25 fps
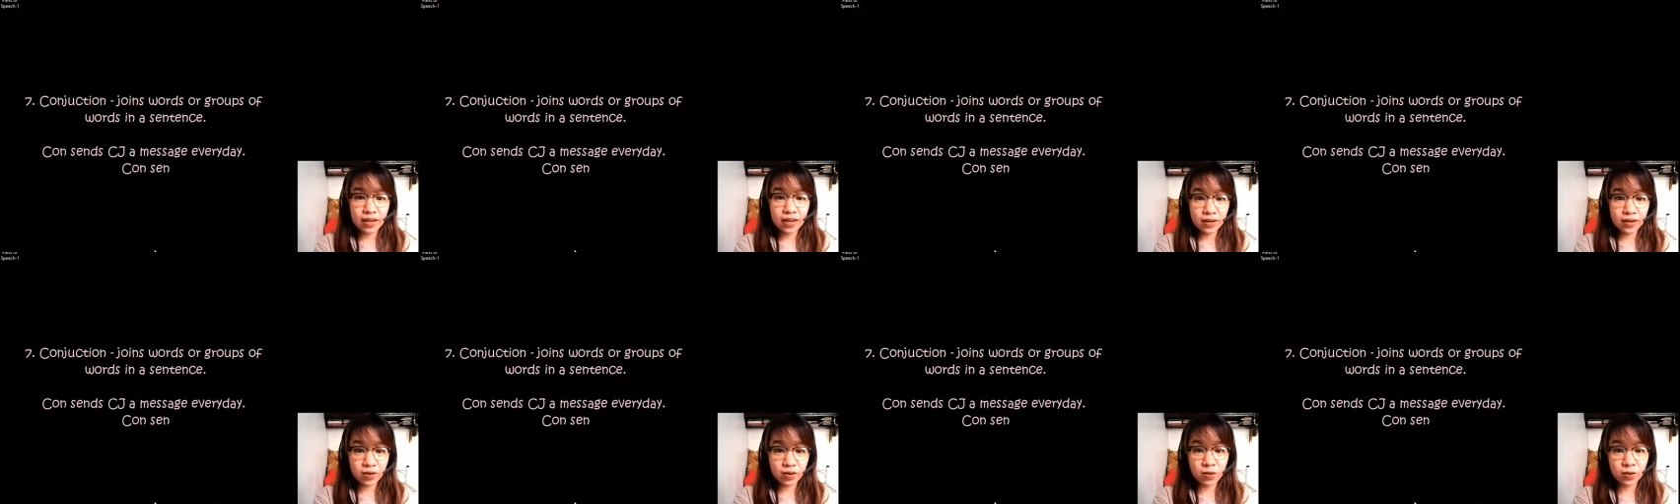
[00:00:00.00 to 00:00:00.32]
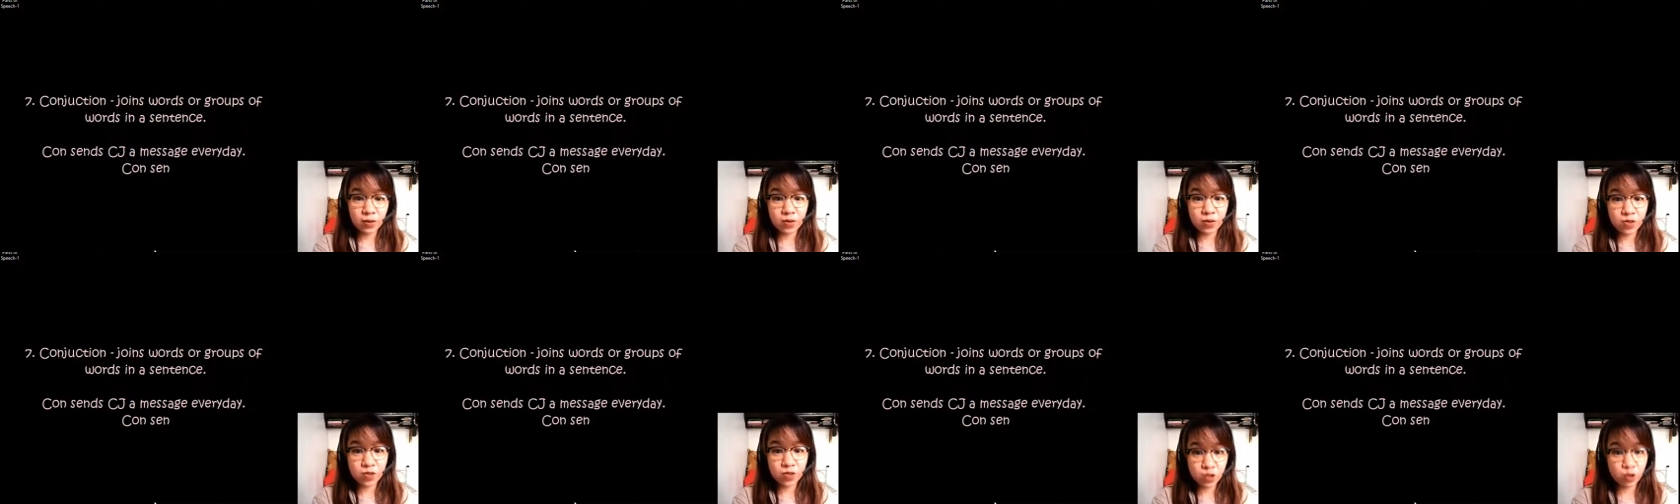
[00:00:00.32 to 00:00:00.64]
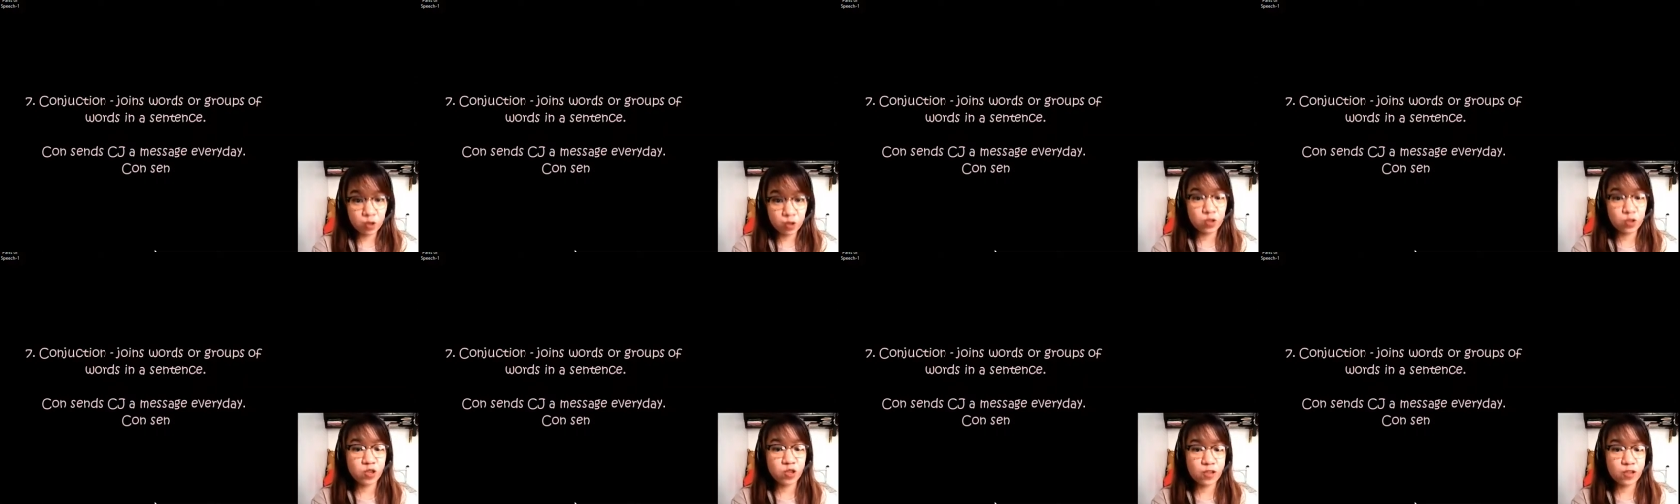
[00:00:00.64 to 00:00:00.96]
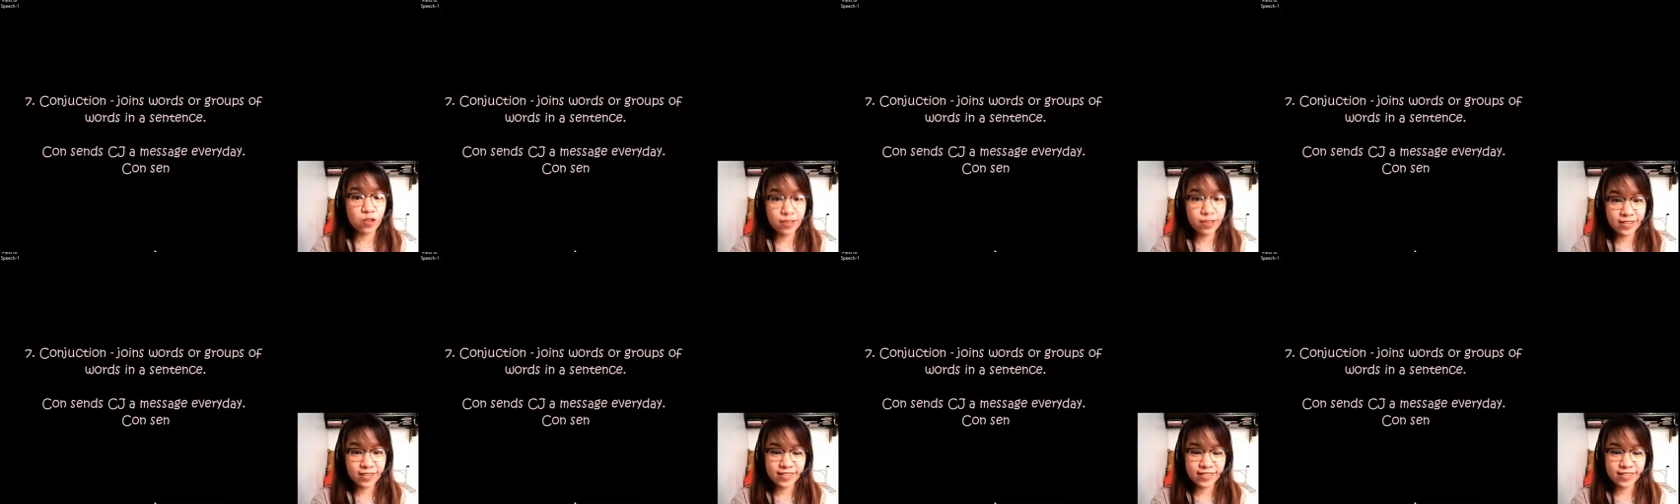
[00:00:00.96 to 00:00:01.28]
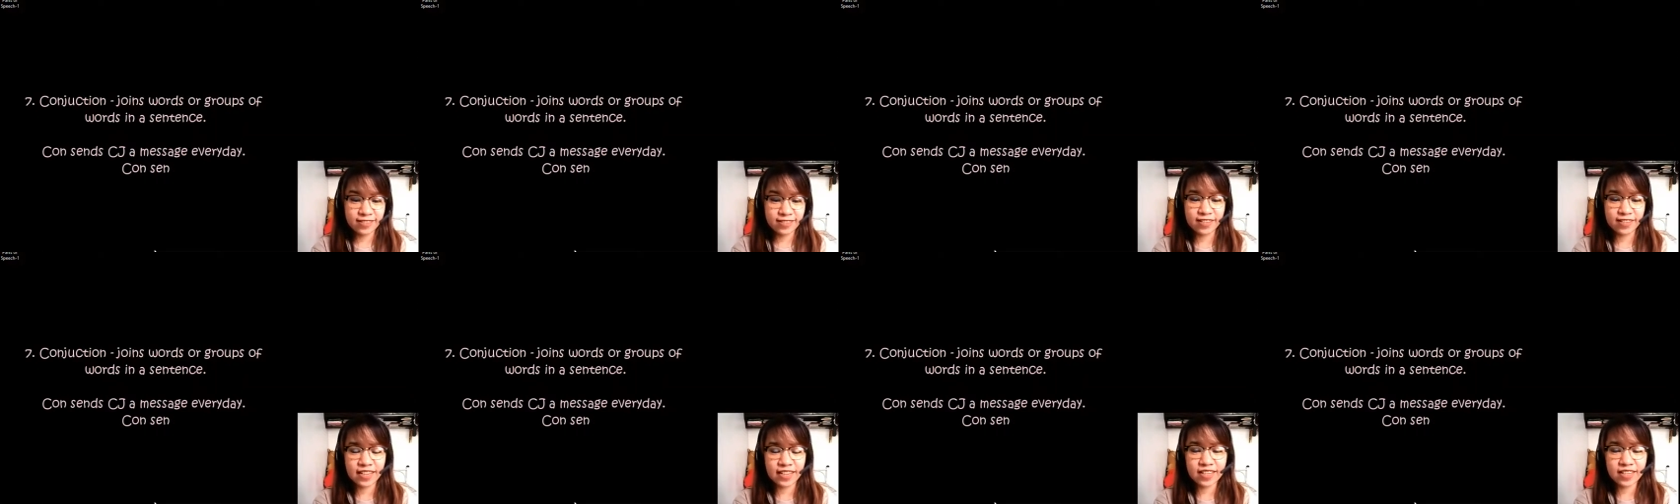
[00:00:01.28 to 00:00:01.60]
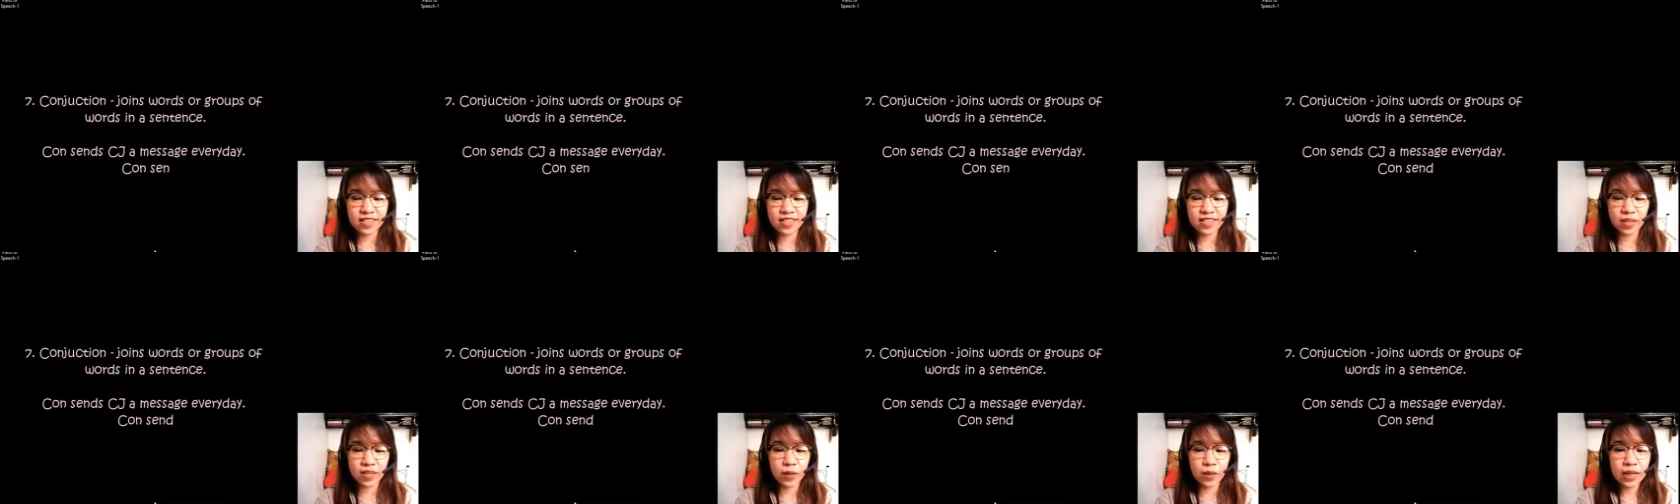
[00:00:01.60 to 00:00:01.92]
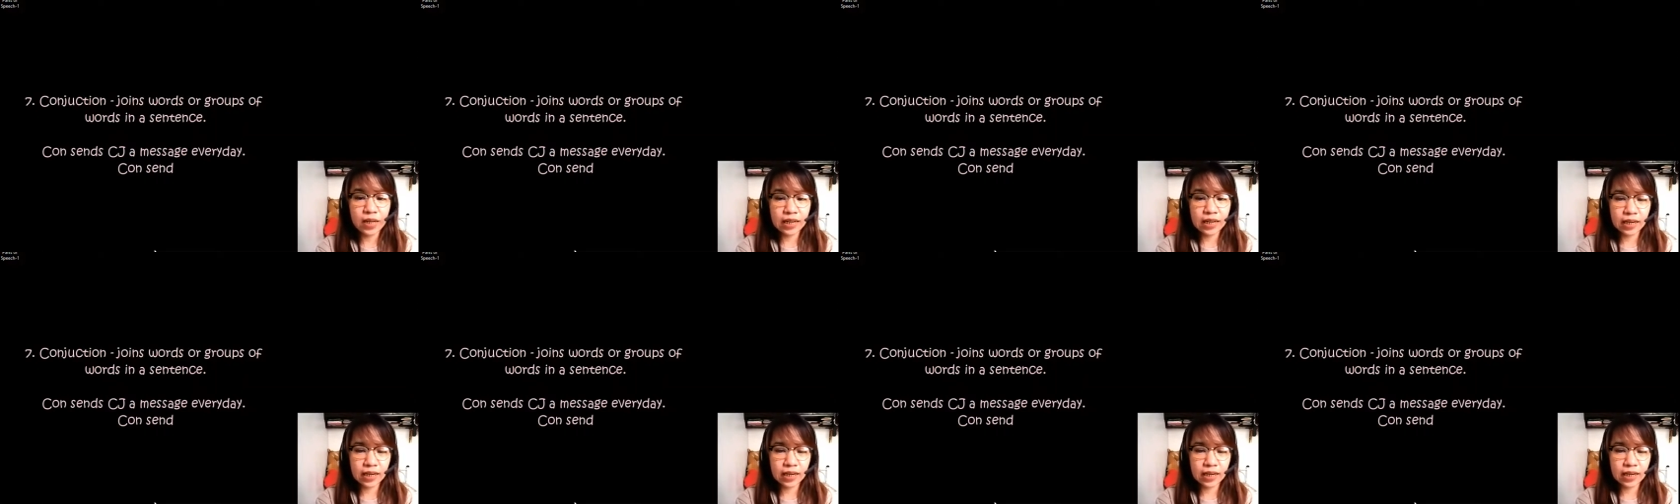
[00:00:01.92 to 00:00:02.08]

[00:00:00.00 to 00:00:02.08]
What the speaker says: conjunctions. Okay, so